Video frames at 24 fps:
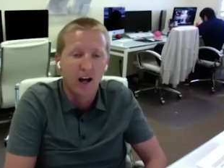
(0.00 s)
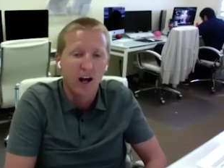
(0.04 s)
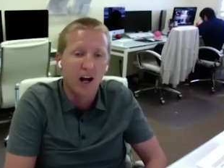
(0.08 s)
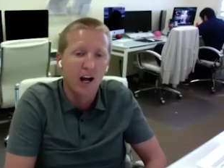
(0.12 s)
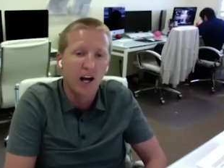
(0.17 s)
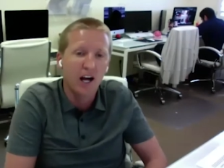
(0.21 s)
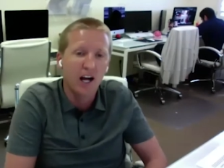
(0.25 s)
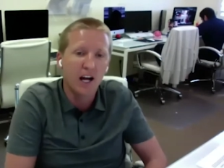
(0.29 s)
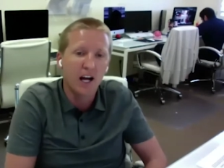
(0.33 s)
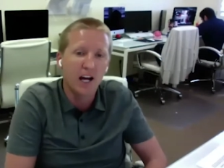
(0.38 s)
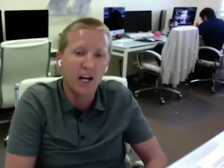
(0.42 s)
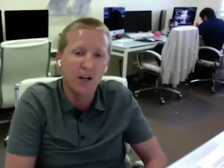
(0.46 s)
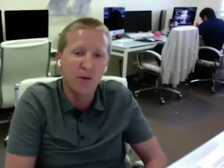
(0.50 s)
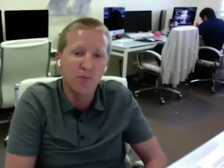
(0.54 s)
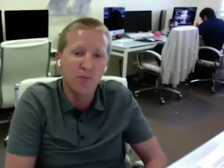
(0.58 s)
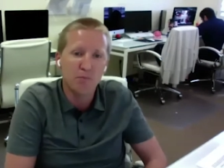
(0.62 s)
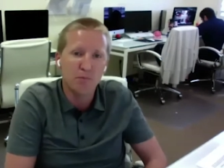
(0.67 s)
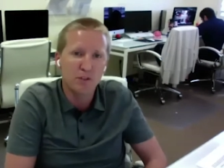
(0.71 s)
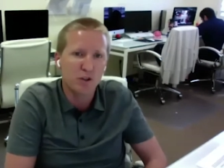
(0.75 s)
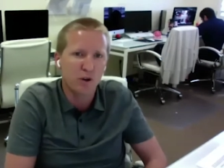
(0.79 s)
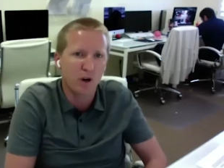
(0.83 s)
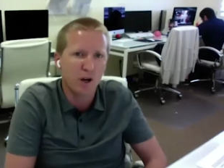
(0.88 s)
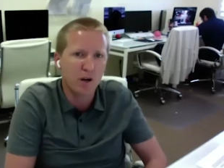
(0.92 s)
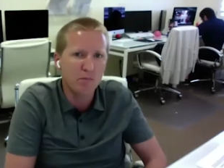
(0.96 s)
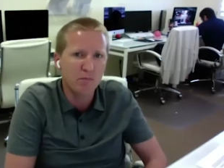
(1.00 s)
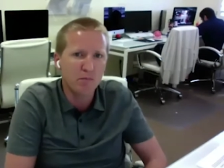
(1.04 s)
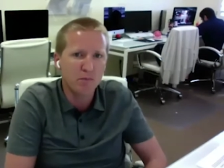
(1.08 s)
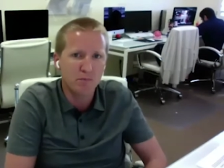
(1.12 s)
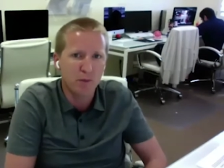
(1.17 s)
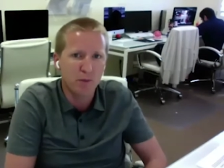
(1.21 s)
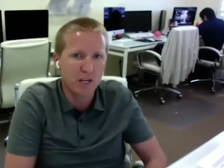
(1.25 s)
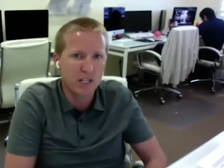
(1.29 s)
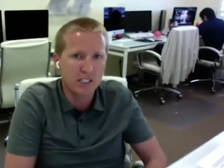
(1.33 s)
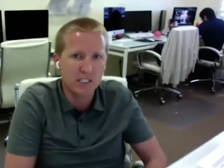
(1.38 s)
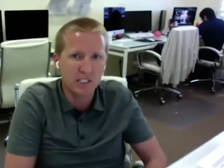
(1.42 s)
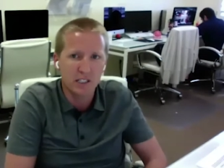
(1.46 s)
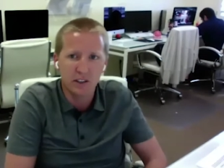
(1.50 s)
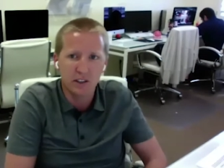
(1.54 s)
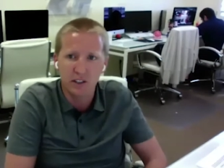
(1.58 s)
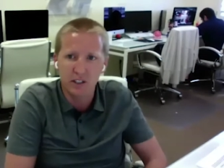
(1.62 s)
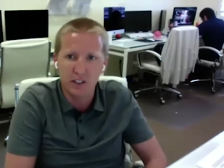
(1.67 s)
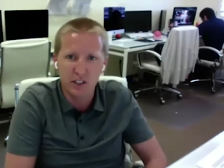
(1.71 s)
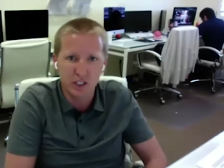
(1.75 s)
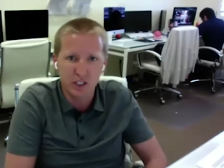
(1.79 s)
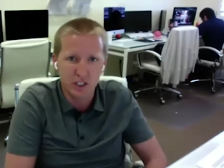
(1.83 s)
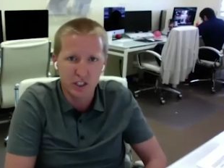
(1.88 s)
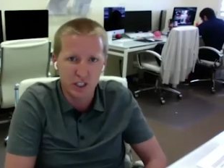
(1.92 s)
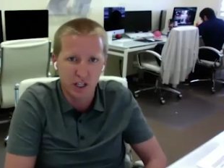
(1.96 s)
So I'm basically
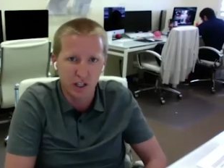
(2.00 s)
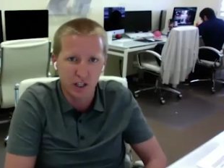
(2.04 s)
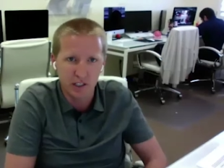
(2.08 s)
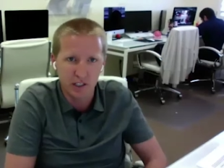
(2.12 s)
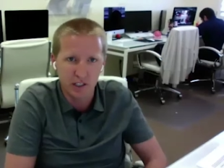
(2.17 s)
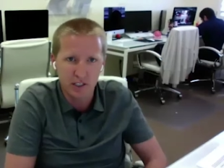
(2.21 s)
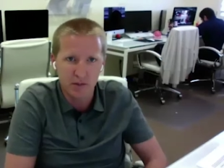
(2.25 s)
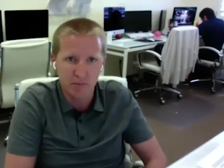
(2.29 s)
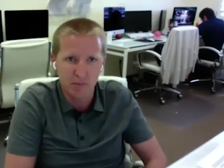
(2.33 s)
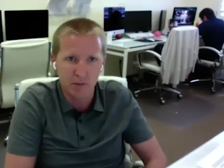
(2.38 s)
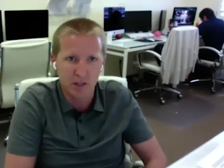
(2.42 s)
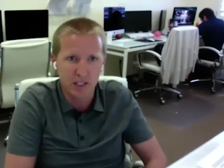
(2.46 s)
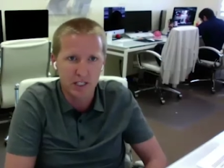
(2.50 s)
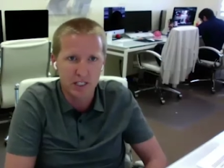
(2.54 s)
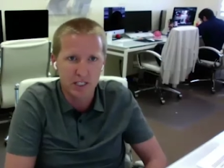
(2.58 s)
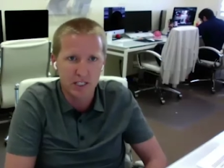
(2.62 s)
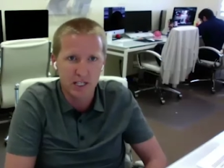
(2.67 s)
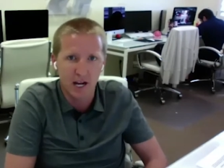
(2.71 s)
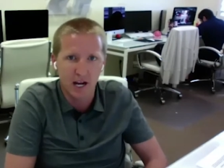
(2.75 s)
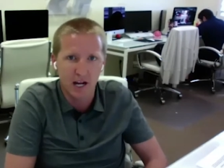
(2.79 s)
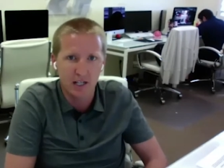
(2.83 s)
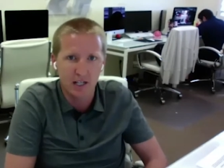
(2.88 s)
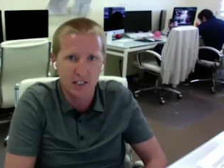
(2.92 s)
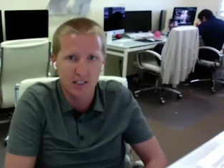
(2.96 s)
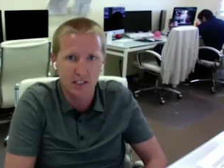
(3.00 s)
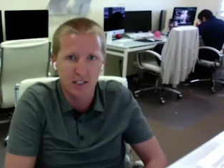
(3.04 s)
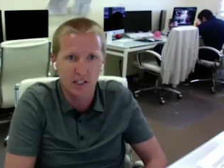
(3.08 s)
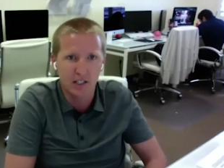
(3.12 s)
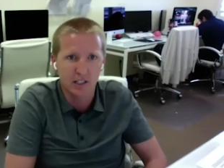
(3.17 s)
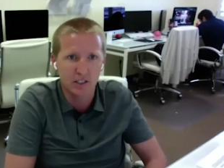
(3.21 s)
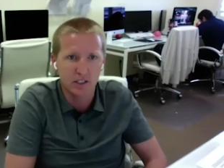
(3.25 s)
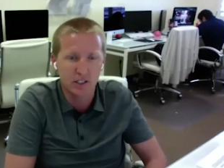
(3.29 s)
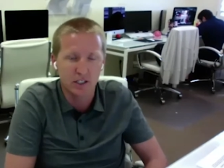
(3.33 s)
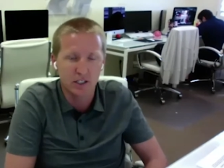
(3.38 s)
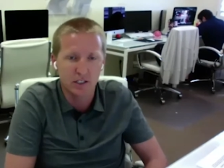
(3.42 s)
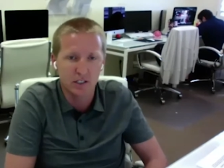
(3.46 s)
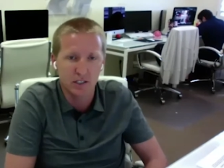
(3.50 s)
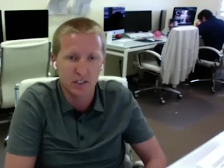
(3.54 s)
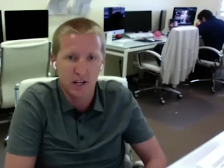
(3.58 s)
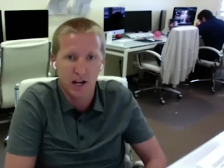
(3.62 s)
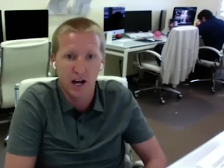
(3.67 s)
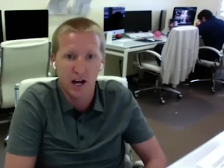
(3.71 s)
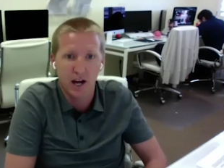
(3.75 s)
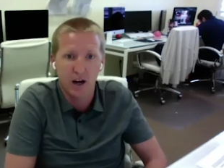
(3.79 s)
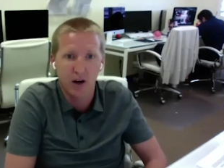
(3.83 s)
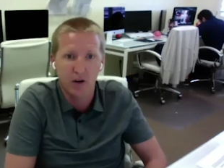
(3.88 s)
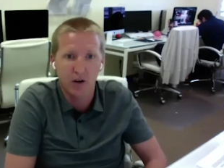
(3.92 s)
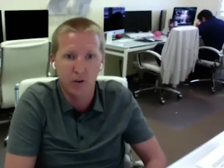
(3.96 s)
just sharing some of the stats and just
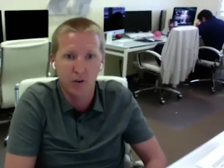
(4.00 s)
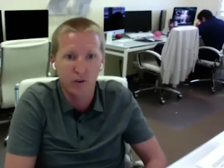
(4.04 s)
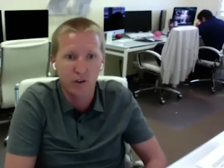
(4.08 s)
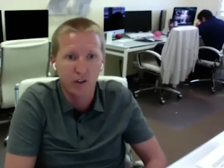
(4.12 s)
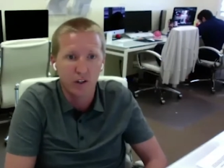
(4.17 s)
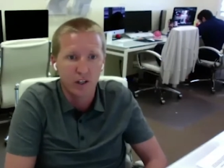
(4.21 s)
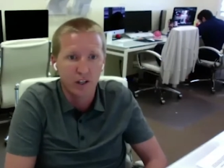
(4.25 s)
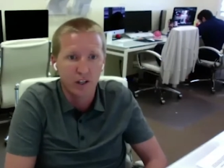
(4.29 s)
how